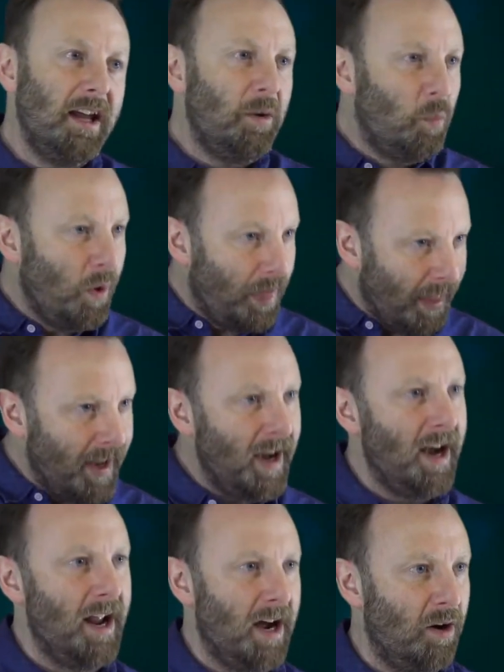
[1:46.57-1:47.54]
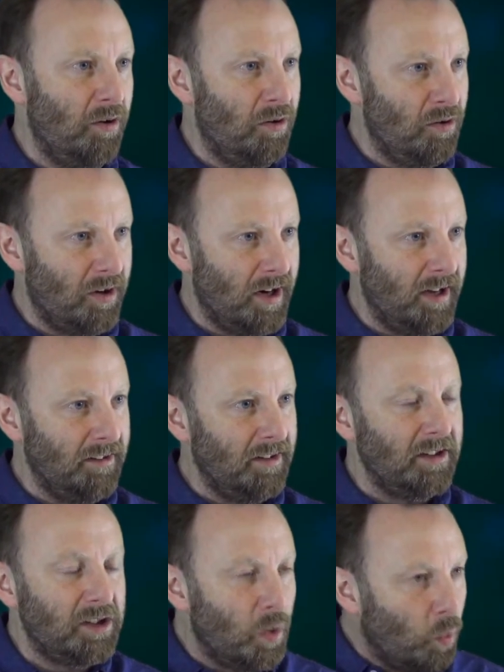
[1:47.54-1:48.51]
within our
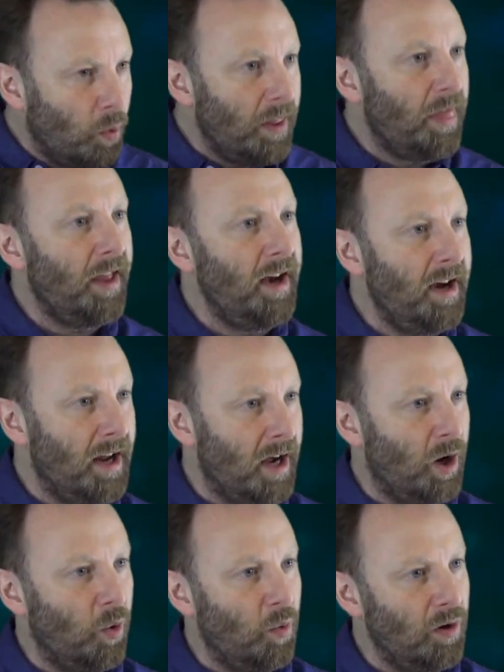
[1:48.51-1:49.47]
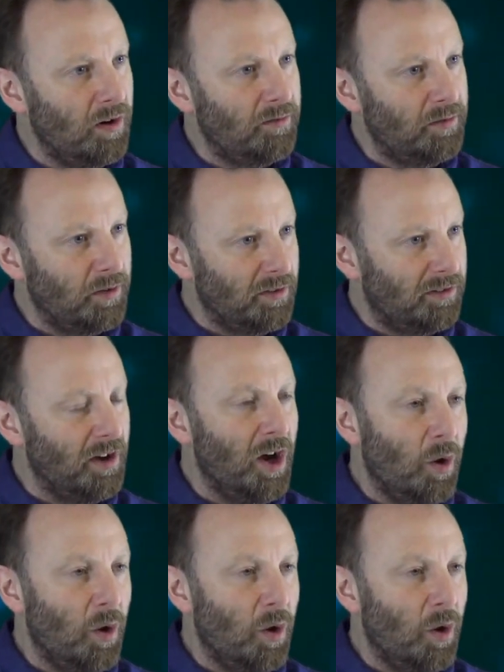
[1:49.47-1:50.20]
organisation, within our workforce,